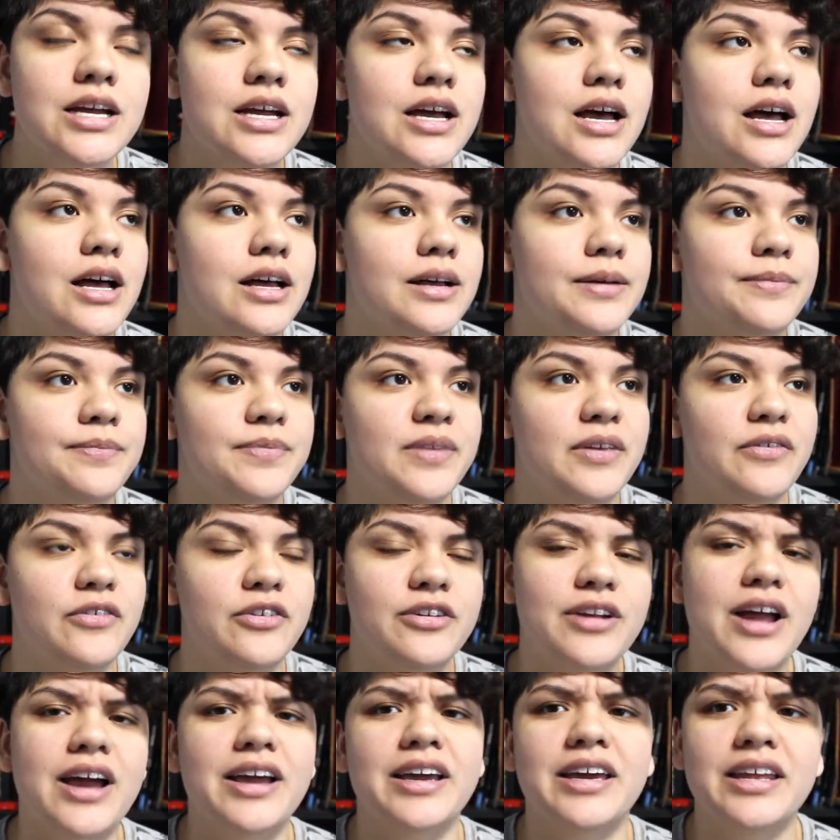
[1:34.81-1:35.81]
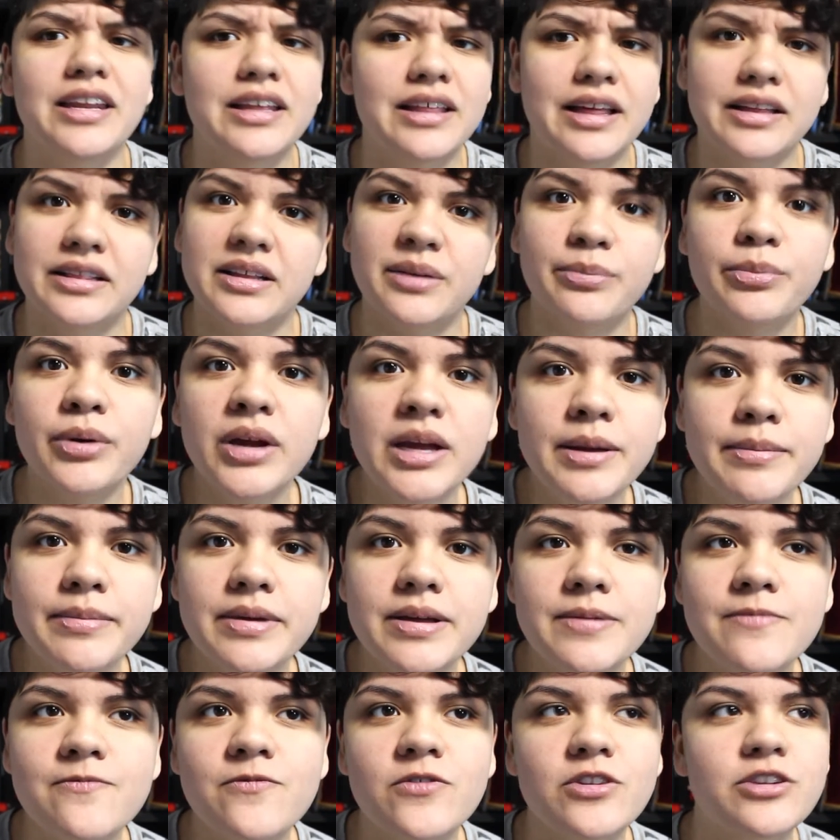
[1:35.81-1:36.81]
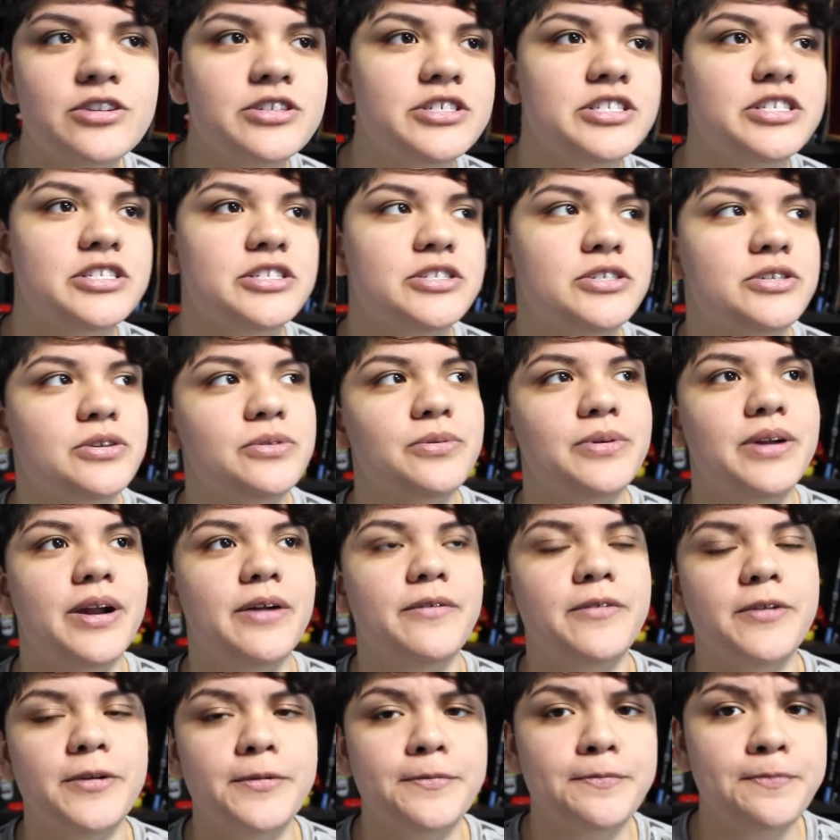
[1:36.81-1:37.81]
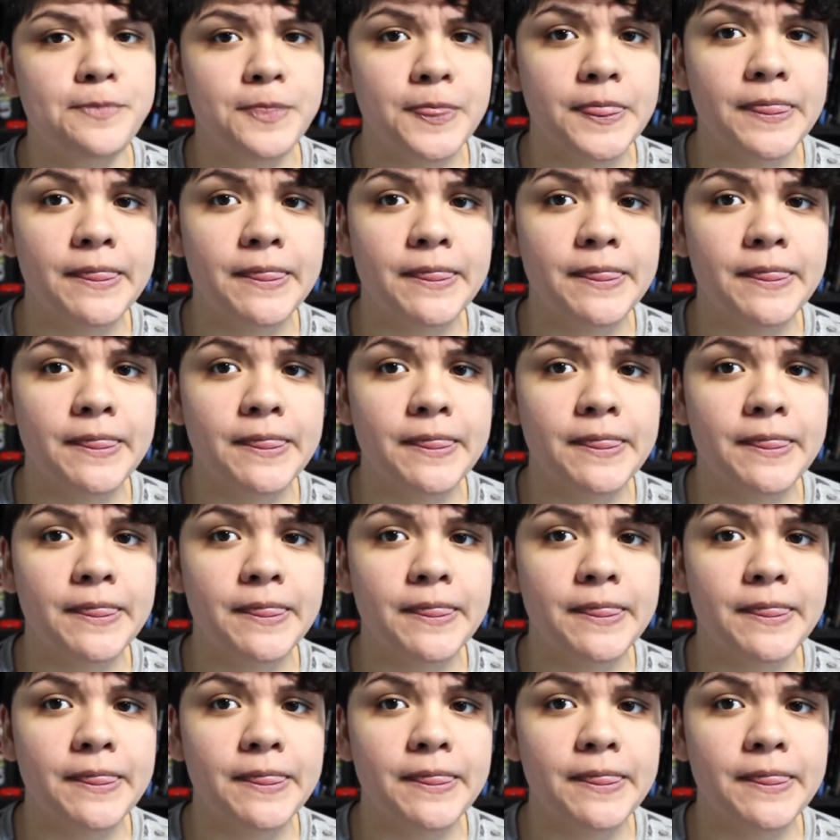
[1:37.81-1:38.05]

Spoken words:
if you're not getting like the premium versions or whatever.